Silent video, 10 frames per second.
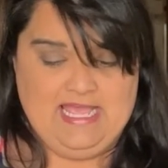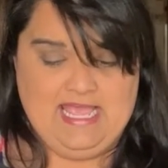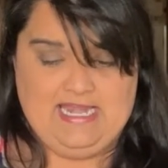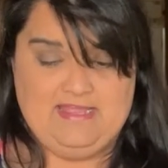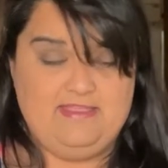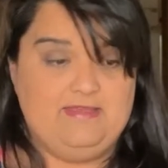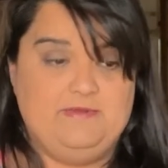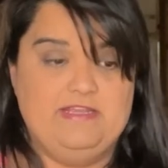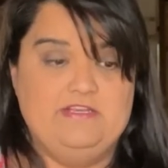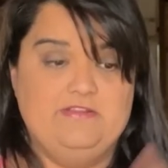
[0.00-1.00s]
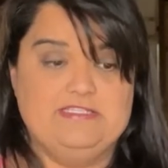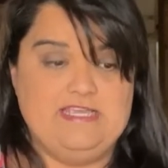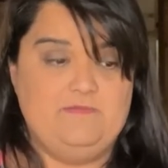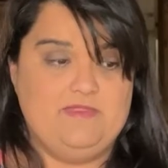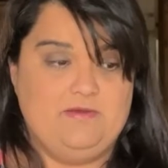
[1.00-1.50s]
And I think I'm gonna do the
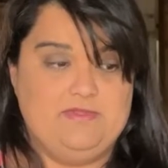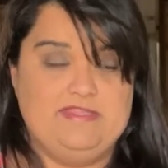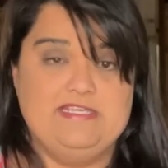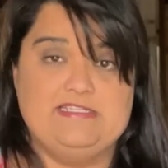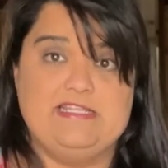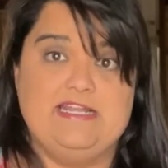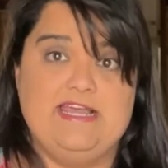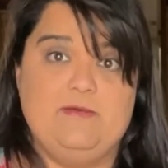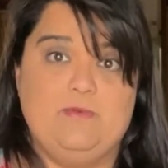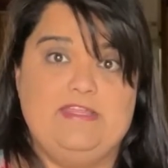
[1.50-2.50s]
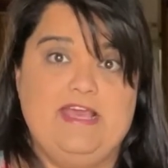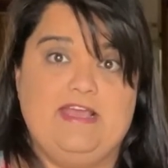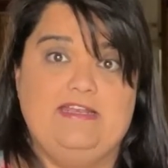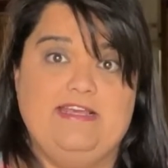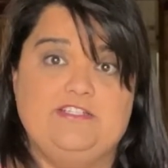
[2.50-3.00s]
same thing with this that I am with the
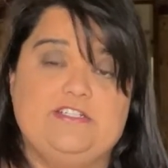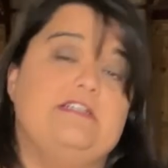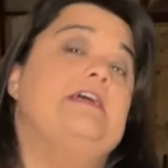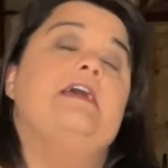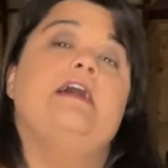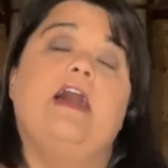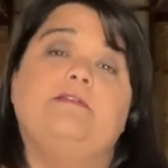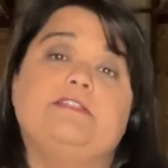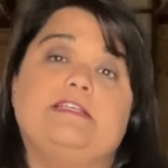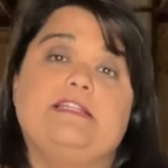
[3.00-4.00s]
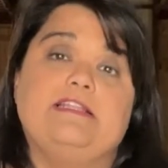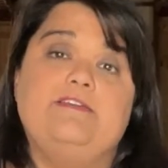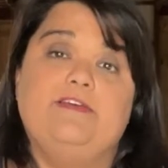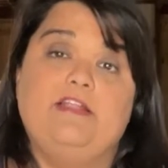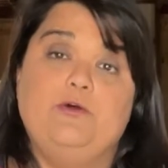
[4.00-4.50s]
echinacea. I'm just gonna
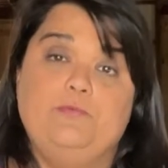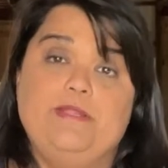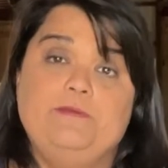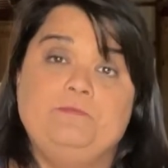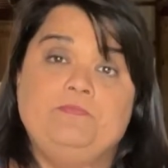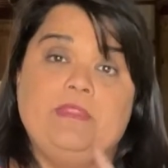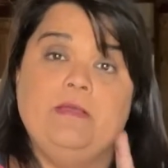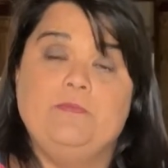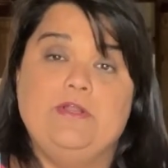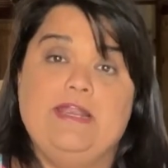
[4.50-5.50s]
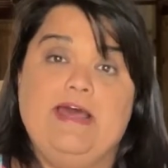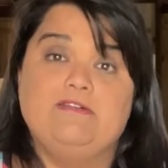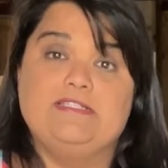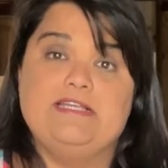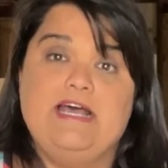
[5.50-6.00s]
leave it open, put it
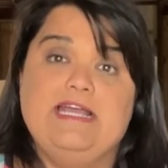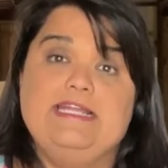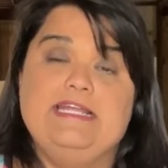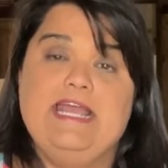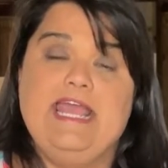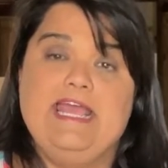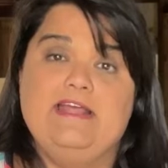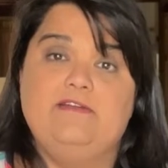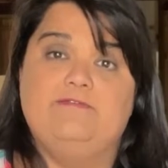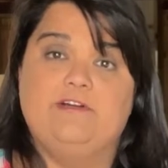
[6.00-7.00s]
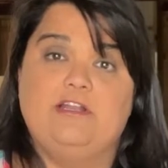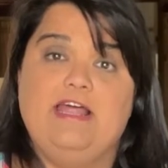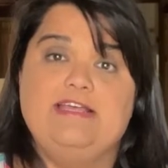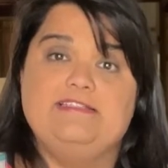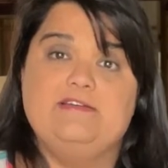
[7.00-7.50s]
outside and
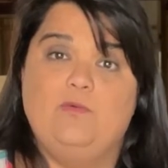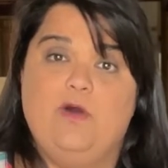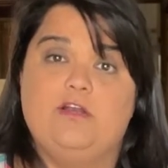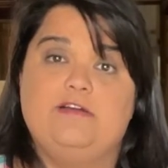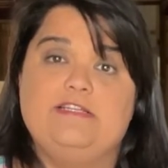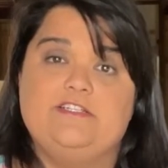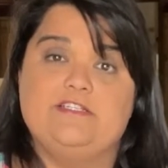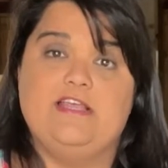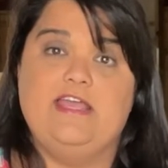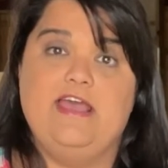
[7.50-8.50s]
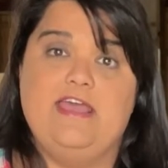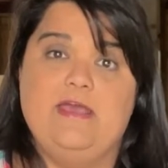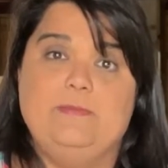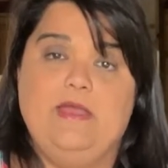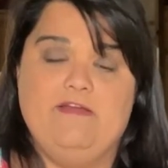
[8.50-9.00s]
fertilize it and water it just like I
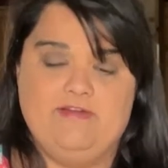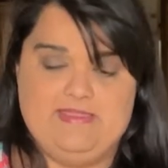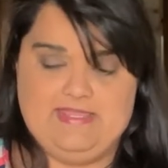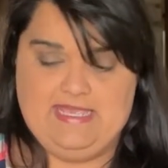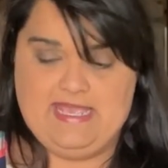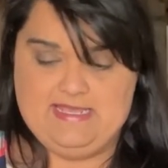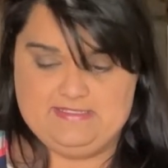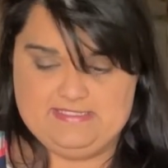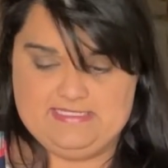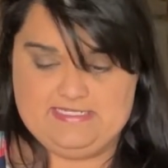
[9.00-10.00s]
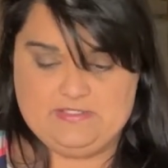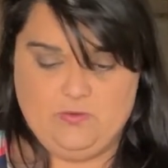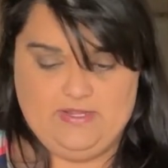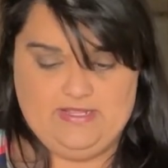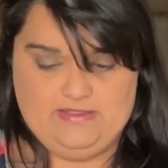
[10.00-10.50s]
am everything else that's
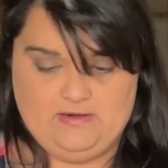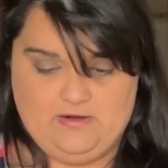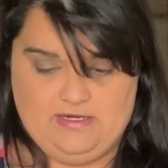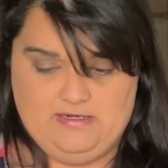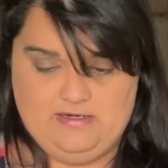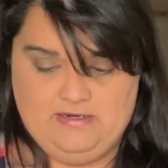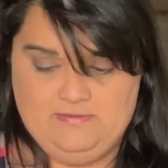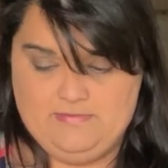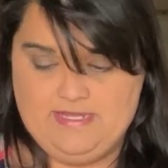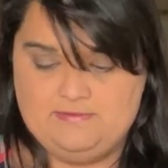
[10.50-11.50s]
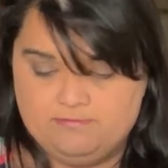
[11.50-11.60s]
going in the garden. But